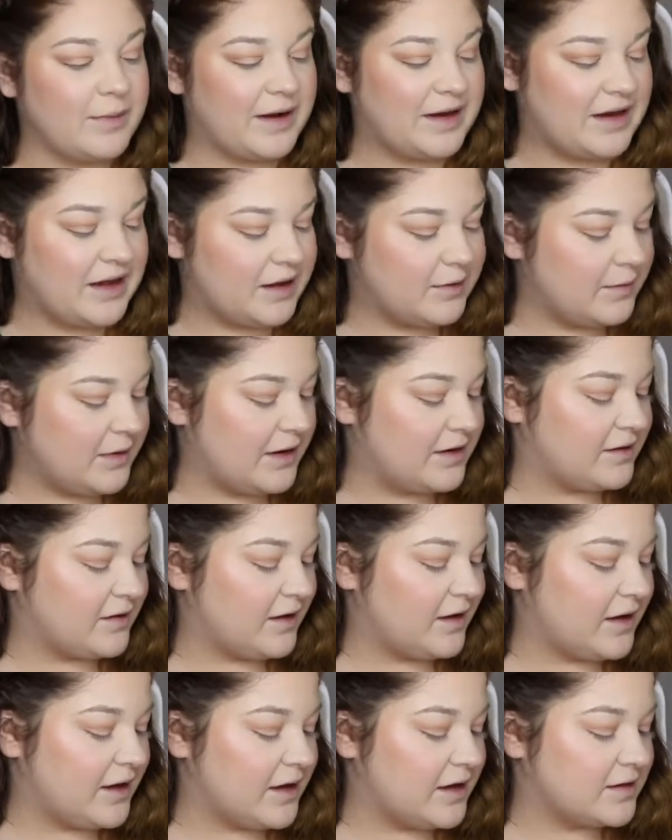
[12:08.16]
my name, it's
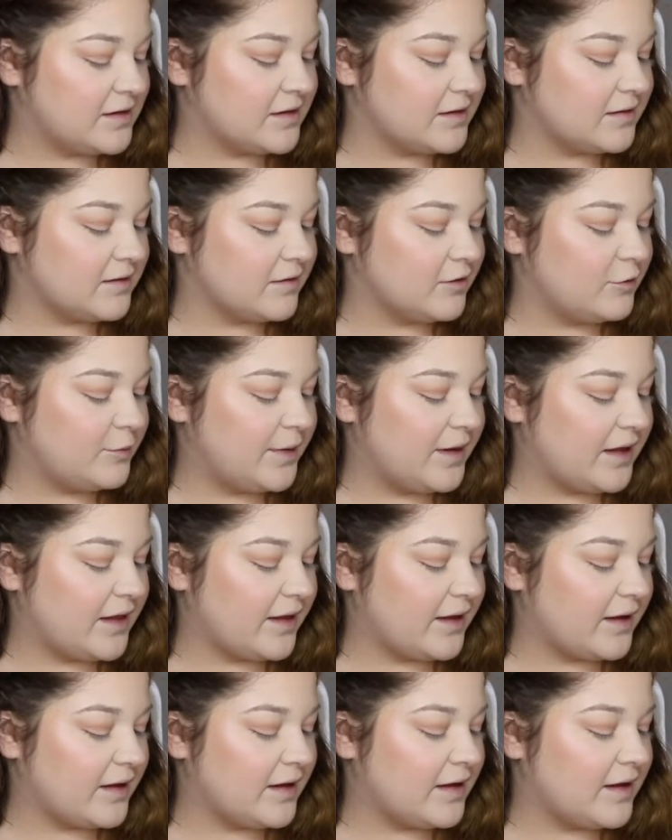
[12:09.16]
like this little bit,
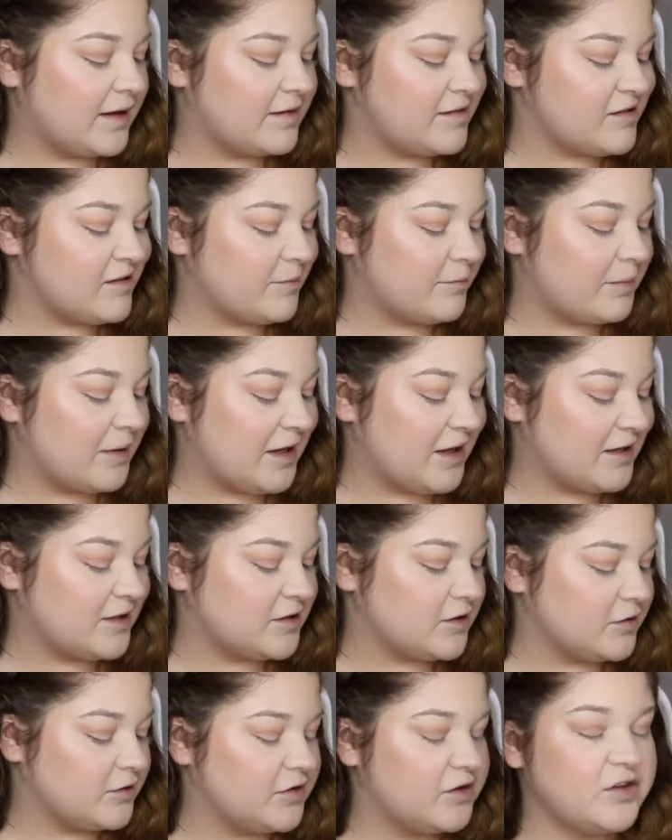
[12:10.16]
like it has some pink
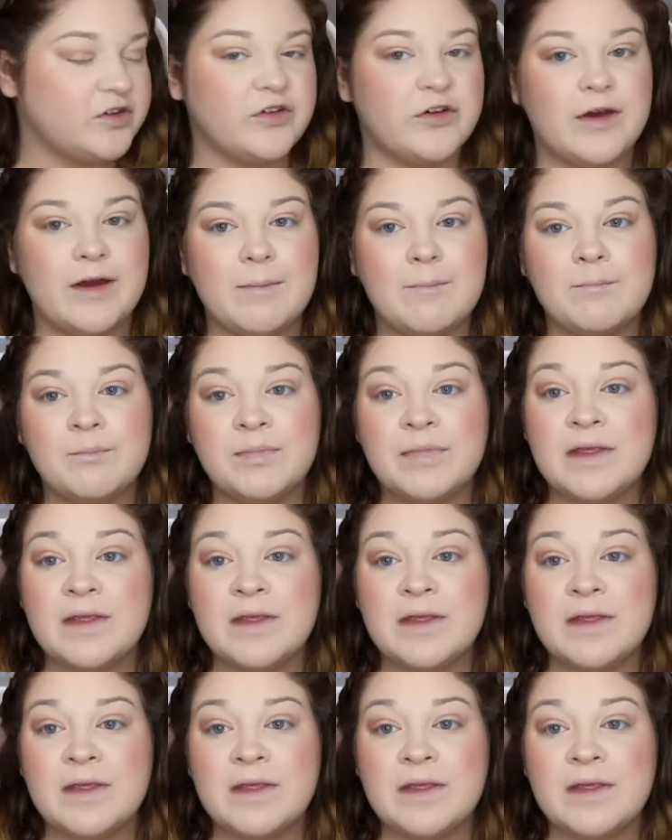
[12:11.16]
tones to it.